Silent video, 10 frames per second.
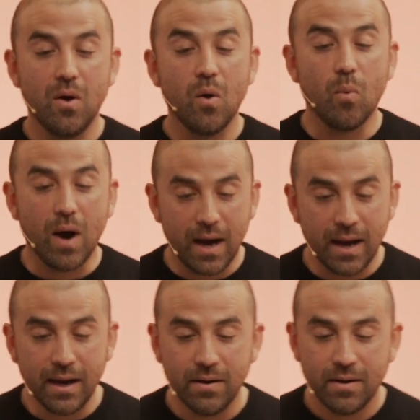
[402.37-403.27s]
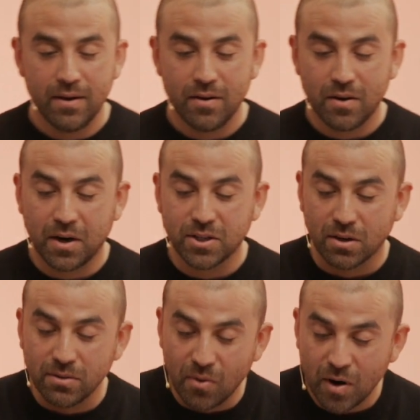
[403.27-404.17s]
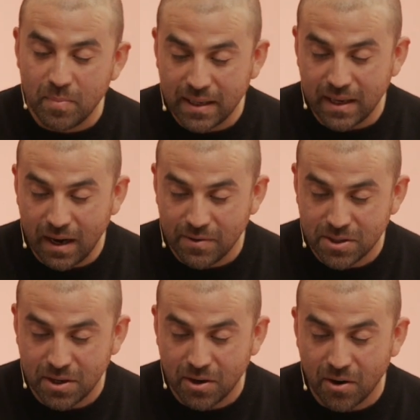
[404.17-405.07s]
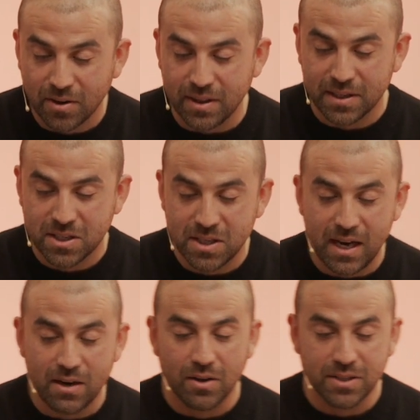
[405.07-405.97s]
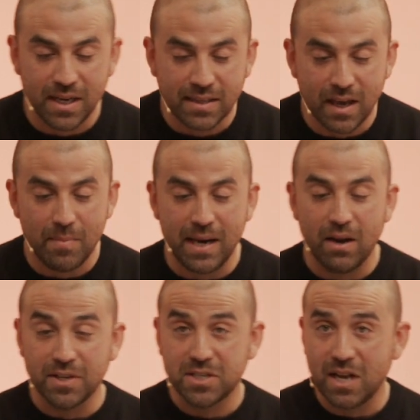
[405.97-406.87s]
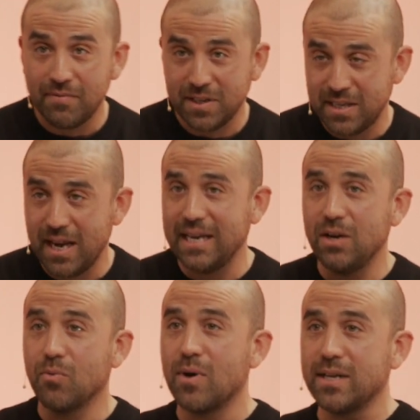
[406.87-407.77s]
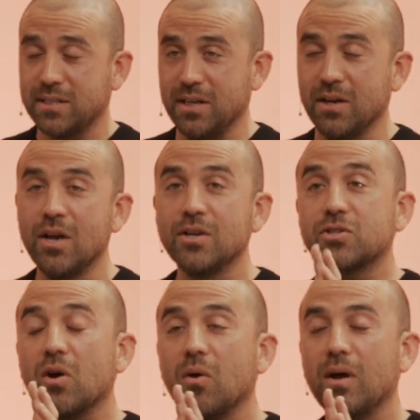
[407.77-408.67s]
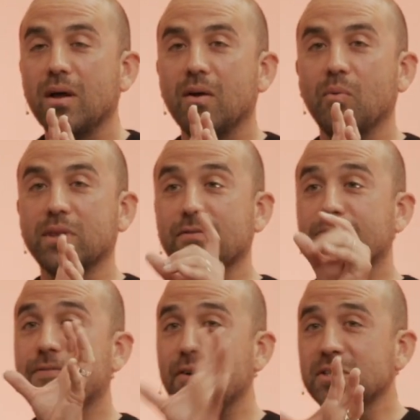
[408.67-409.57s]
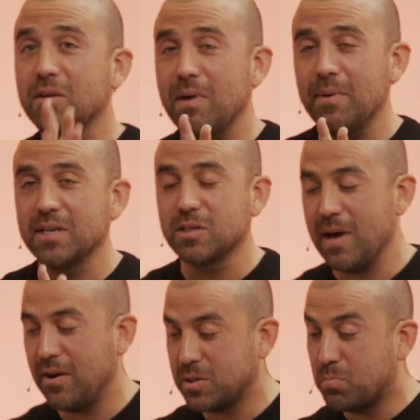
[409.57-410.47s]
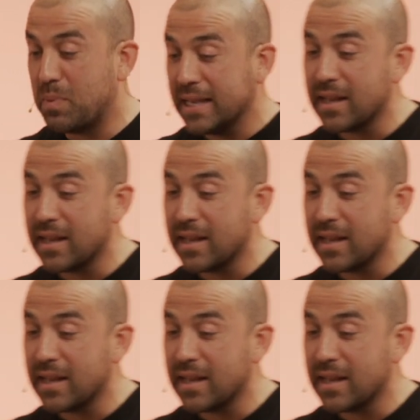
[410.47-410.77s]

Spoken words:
Why? Because the Lord made the heavens and the earth and the sea and all is in them, and on the seventh day he rested. So what the first commandment is about is be